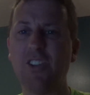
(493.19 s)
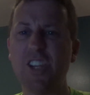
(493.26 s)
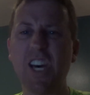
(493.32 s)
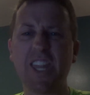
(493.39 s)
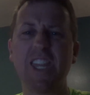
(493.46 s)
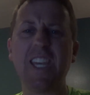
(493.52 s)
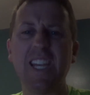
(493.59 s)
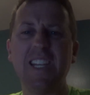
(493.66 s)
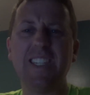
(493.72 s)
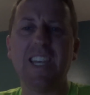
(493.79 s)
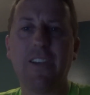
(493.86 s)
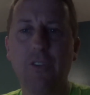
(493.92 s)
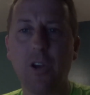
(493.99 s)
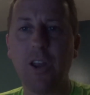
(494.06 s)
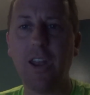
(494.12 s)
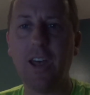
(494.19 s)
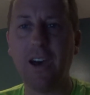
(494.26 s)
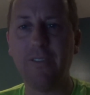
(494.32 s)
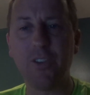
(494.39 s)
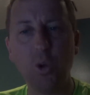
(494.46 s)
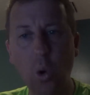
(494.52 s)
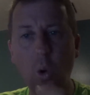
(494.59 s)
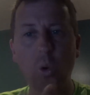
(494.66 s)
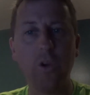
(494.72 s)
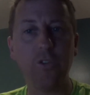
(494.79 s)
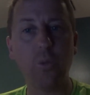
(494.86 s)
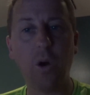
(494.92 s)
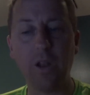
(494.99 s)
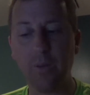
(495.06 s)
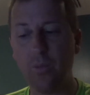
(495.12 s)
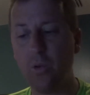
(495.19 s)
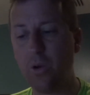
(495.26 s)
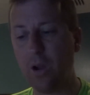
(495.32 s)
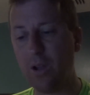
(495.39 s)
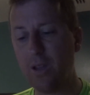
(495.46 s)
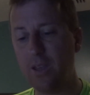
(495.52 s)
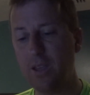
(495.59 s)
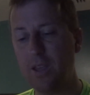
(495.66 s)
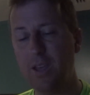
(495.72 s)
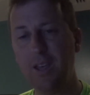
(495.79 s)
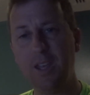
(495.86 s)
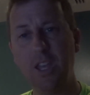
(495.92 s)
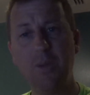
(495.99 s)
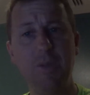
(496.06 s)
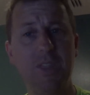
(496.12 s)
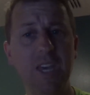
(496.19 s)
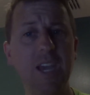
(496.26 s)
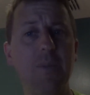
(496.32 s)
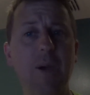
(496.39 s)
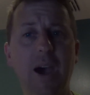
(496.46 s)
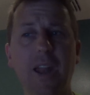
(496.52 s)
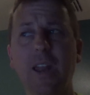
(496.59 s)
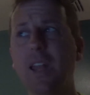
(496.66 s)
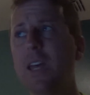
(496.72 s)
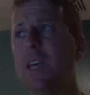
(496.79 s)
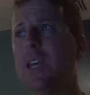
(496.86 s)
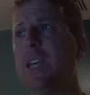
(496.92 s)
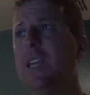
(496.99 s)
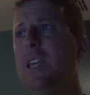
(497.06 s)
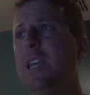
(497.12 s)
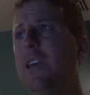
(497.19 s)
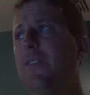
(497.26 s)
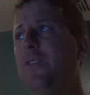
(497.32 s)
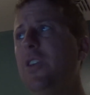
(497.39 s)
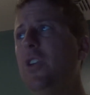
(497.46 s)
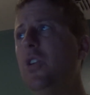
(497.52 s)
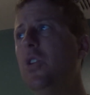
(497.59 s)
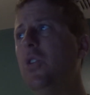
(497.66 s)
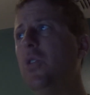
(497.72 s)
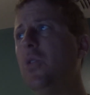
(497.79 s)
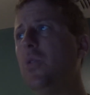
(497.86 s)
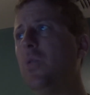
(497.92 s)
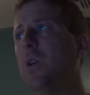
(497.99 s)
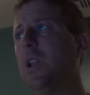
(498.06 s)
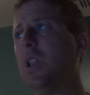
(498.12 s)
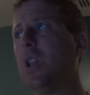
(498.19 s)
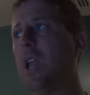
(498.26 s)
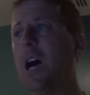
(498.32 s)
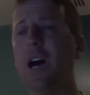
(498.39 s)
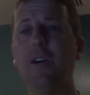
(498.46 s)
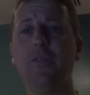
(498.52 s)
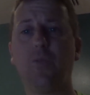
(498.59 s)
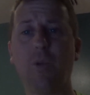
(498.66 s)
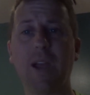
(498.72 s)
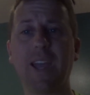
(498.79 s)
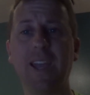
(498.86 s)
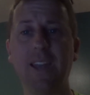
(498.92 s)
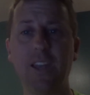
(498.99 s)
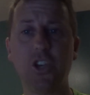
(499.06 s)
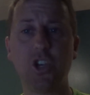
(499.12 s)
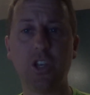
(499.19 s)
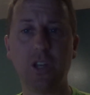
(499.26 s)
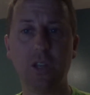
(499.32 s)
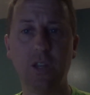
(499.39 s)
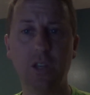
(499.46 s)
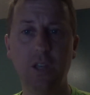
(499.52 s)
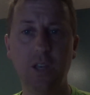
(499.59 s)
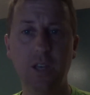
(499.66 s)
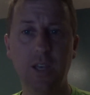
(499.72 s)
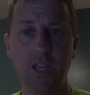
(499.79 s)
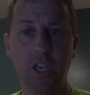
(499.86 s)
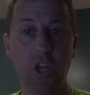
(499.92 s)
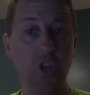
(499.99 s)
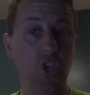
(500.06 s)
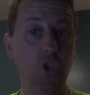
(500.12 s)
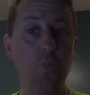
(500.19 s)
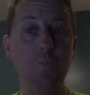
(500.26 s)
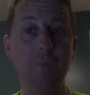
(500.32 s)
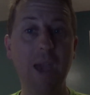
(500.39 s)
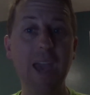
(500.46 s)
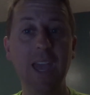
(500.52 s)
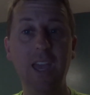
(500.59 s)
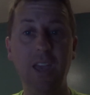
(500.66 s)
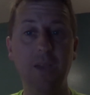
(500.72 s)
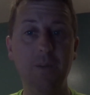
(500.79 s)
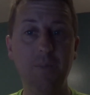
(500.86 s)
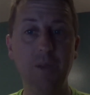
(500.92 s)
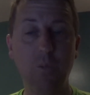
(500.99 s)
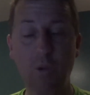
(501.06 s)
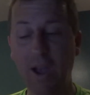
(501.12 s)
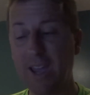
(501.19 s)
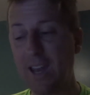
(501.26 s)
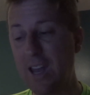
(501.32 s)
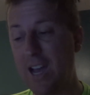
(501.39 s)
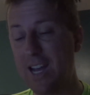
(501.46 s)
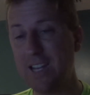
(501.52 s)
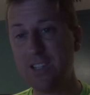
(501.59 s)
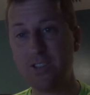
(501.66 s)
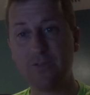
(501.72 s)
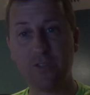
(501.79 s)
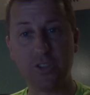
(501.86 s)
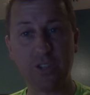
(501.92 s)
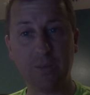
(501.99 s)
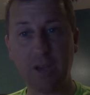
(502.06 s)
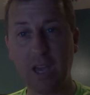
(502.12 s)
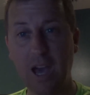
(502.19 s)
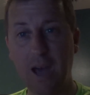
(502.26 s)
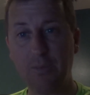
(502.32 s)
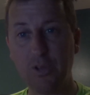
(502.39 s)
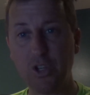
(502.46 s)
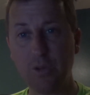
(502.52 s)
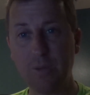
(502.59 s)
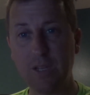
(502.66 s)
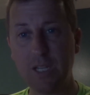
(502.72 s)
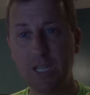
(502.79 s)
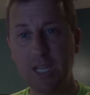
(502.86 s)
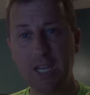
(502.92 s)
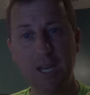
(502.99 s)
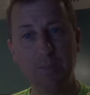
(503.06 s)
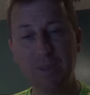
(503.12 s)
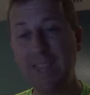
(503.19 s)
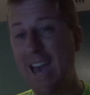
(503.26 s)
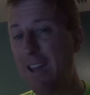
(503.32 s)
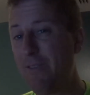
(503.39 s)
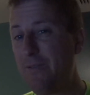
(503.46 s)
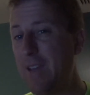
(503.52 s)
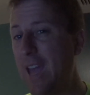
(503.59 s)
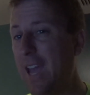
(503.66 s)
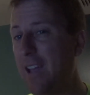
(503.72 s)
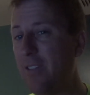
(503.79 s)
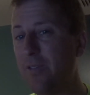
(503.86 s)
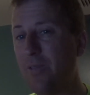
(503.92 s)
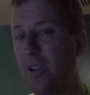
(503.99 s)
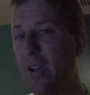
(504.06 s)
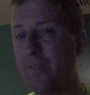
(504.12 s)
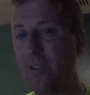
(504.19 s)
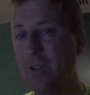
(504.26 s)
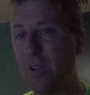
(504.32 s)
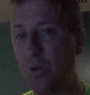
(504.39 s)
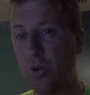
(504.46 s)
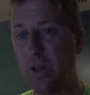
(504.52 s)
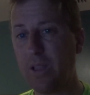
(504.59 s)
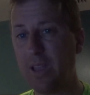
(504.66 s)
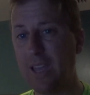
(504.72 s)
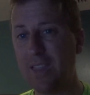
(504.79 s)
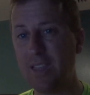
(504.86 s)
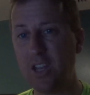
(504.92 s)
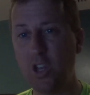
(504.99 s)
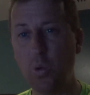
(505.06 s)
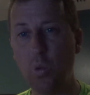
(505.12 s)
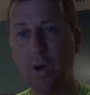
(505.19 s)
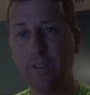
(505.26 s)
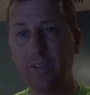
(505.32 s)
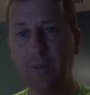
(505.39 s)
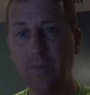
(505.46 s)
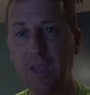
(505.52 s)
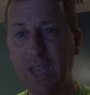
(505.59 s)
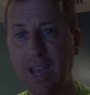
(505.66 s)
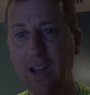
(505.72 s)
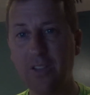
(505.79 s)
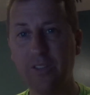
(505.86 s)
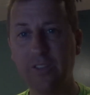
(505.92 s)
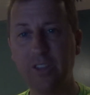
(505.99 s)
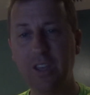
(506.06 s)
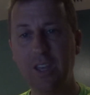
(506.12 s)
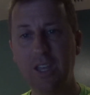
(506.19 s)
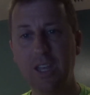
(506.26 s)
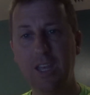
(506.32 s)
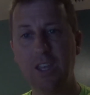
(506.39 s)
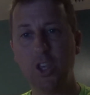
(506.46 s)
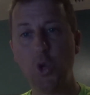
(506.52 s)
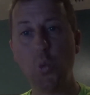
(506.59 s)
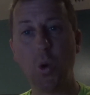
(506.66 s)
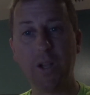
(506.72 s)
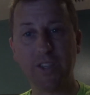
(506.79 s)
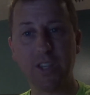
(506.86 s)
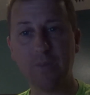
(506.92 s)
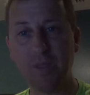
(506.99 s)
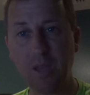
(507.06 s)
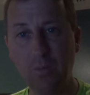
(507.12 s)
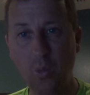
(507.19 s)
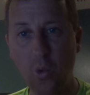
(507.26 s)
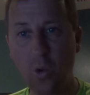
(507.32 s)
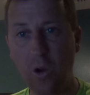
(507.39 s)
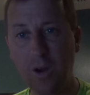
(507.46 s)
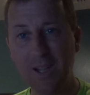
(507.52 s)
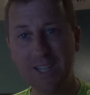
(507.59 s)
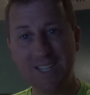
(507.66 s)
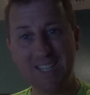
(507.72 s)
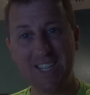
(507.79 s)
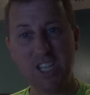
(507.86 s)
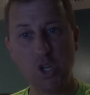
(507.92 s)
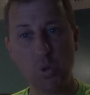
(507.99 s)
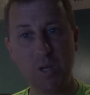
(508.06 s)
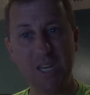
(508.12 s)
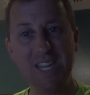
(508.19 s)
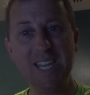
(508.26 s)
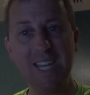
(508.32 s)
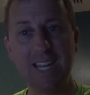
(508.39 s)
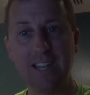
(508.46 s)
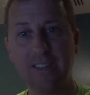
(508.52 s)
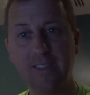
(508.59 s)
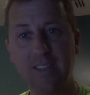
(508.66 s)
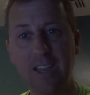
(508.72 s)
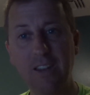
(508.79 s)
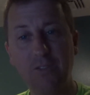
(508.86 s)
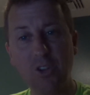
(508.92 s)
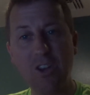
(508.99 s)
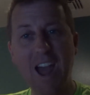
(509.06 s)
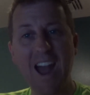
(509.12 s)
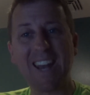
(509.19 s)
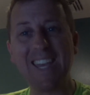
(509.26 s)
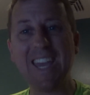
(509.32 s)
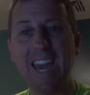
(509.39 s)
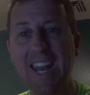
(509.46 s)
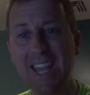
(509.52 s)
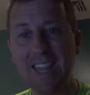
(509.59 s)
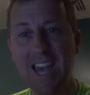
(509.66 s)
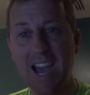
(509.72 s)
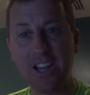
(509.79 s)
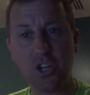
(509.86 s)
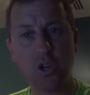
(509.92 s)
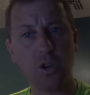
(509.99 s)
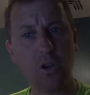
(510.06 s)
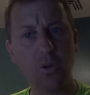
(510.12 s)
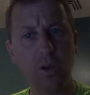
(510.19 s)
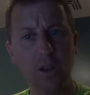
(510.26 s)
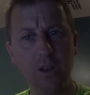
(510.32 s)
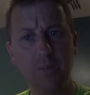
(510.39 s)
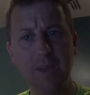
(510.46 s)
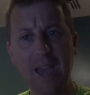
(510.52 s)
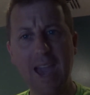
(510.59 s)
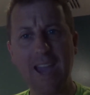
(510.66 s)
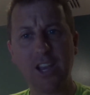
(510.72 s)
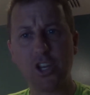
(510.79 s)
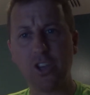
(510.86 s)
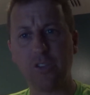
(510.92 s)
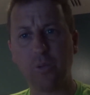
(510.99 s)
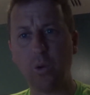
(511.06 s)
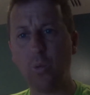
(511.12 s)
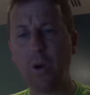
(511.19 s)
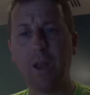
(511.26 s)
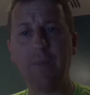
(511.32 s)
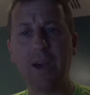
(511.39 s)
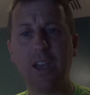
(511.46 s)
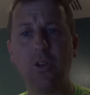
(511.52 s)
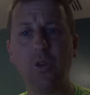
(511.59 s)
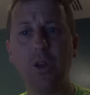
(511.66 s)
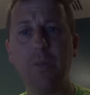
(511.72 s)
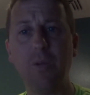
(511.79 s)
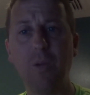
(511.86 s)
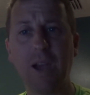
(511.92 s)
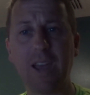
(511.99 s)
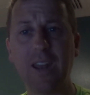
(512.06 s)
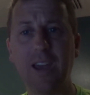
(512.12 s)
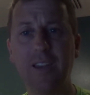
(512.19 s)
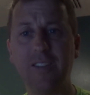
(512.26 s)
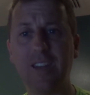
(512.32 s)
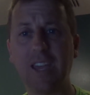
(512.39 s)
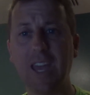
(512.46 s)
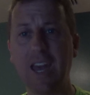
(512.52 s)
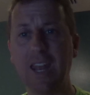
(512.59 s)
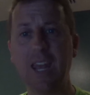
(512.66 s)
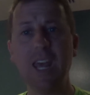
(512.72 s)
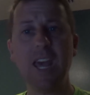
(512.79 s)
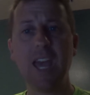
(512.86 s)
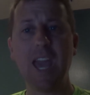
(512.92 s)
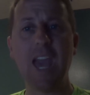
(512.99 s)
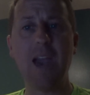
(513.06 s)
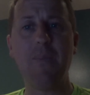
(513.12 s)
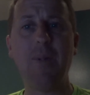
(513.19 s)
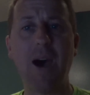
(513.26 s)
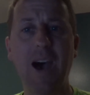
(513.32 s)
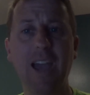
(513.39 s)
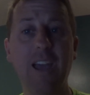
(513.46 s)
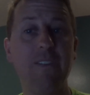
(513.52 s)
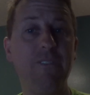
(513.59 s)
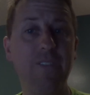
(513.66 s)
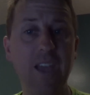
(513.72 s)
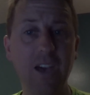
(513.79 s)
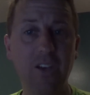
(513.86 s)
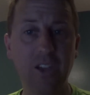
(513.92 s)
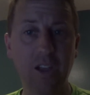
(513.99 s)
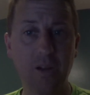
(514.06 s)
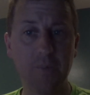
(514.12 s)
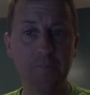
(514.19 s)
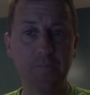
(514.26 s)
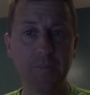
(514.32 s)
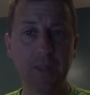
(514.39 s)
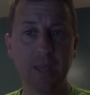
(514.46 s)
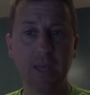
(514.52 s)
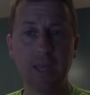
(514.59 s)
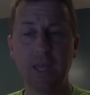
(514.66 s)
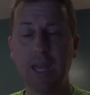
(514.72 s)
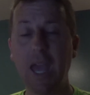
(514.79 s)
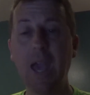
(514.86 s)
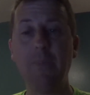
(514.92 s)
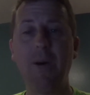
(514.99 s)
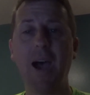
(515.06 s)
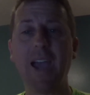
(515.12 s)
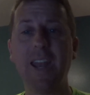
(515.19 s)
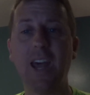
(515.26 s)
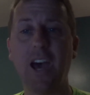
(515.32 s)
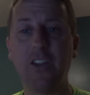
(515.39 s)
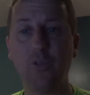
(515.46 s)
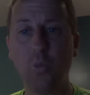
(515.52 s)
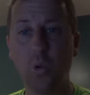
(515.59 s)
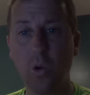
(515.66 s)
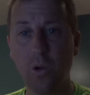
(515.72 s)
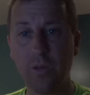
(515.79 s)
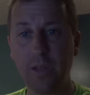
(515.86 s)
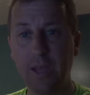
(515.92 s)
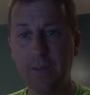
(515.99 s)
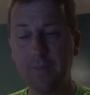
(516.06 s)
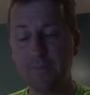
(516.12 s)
Nothing is ever enough. You always want more. I mean, think about it if you love recognition, you know, you may be recognized for some accomplishment, but that fades very, very quickly, and then you want something else. You want something more, and you need it. And if you're not getting that, you're going to be anxious. Well, when am I going to be recognized again? Am I a failure? Am I not worthy?